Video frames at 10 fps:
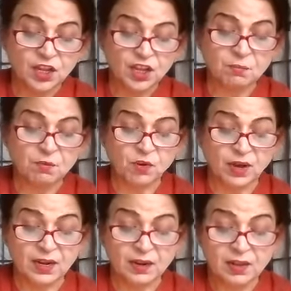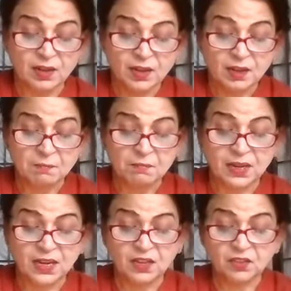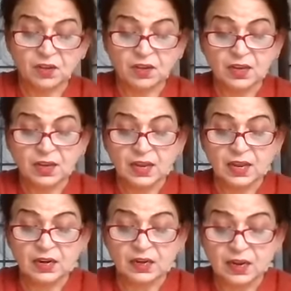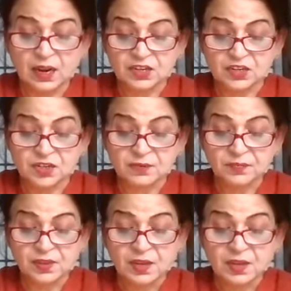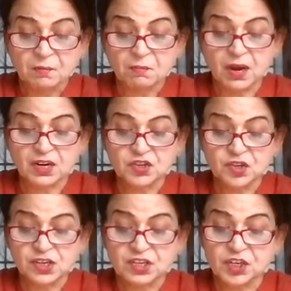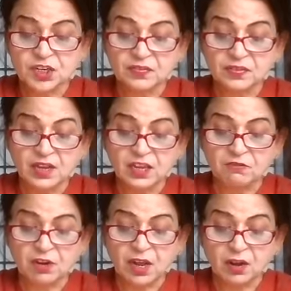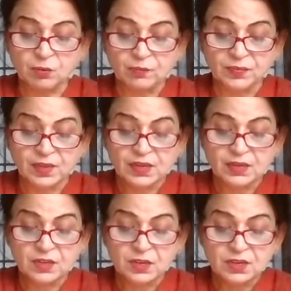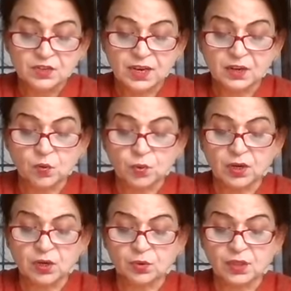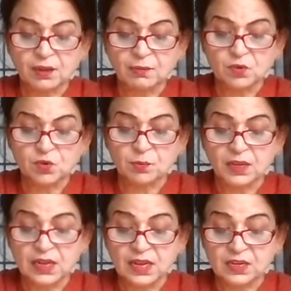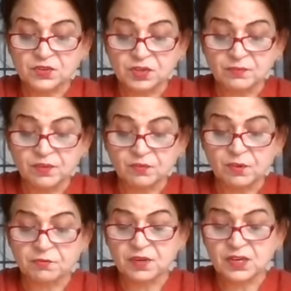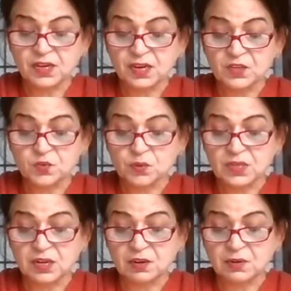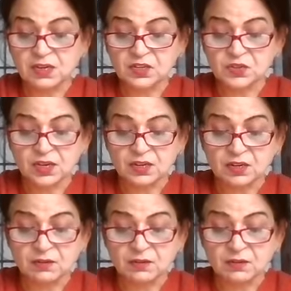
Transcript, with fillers: Himwan, Mahendra and Kalash March on Kishkinda even now. Send word to them to make haste. Fifteen days was the limit, I said.